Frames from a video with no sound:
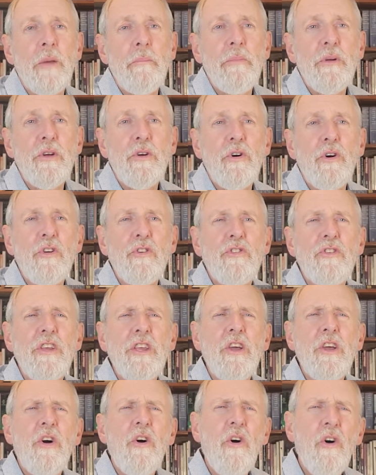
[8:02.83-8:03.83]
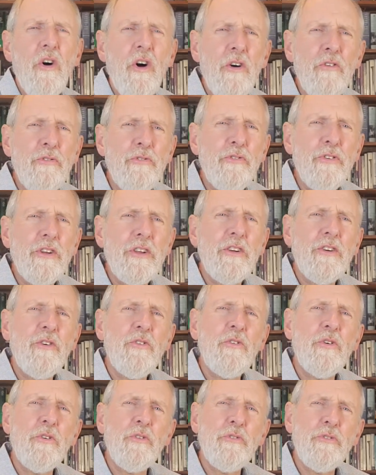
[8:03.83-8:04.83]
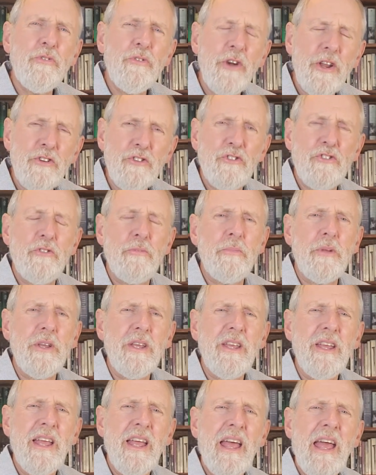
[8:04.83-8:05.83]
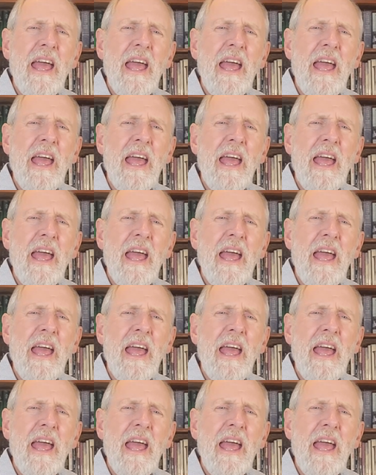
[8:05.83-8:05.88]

because he often refreshed me